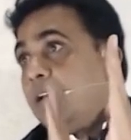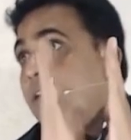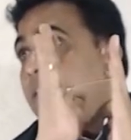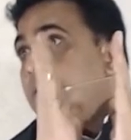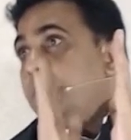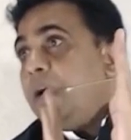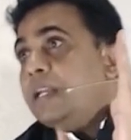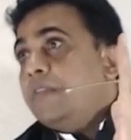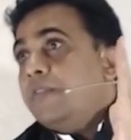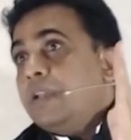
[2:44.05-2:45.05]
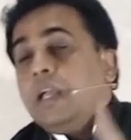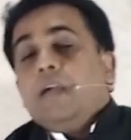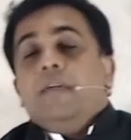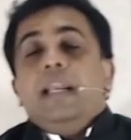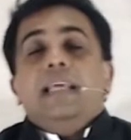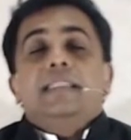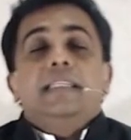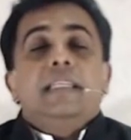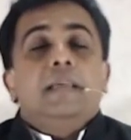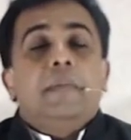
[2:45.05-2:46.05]
Earth magnetic field. When I
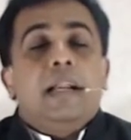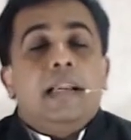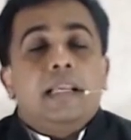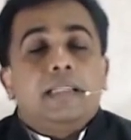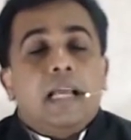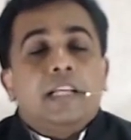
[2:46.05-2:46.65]
sit in the meditation,